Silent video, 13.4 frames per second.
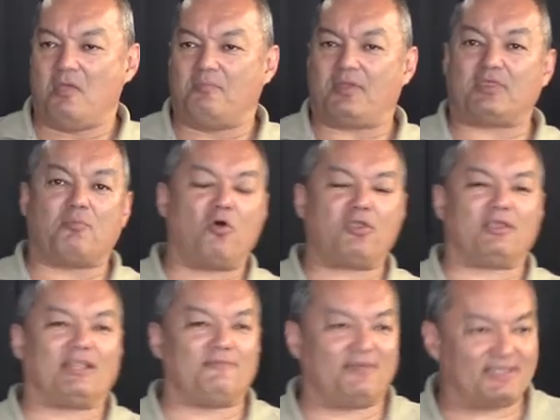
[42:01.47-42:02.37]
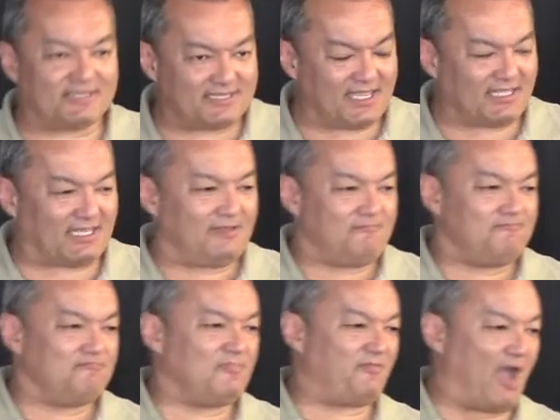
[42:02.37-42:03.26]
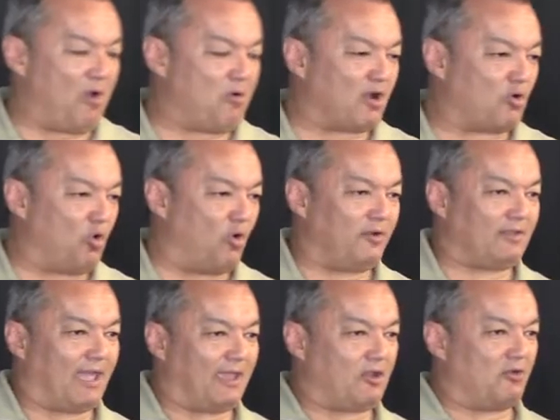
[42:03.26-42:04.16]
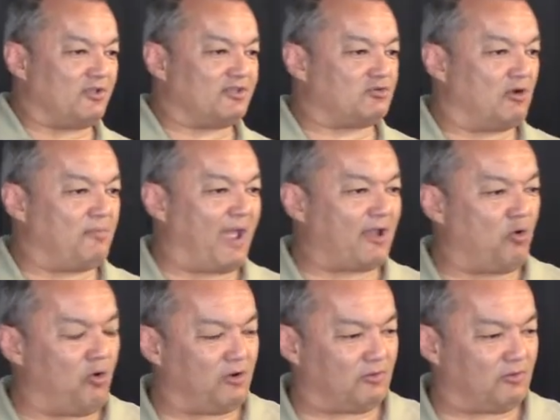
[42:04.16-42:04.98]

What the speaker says: But the more you live in a city, if I want corn, I go to the store and buy corn.